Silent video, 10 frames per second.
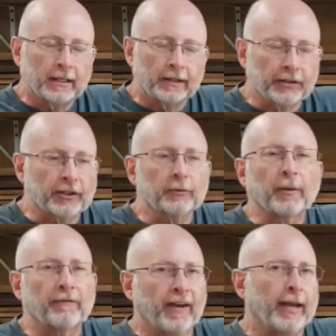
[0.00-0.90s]
This has been
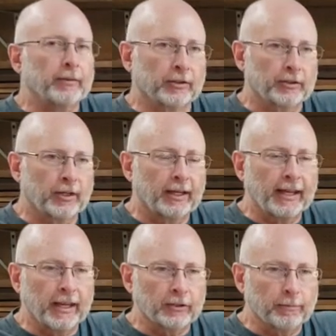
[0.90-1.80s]
fabulous. It
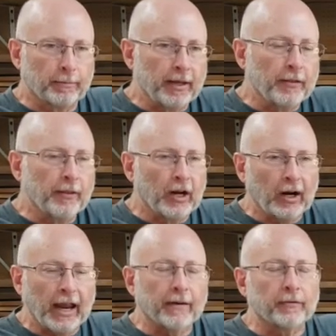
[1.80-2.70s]
has been there
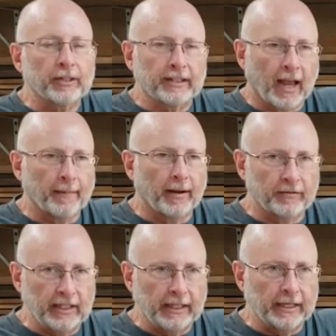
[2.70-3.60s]
every time I've
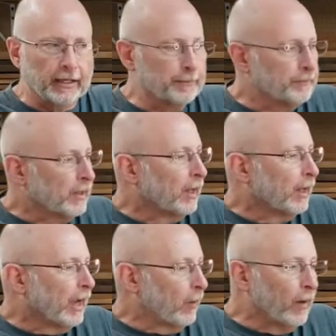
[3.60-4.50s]
needed it.
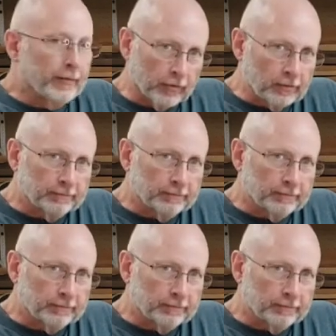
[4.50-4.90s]
However,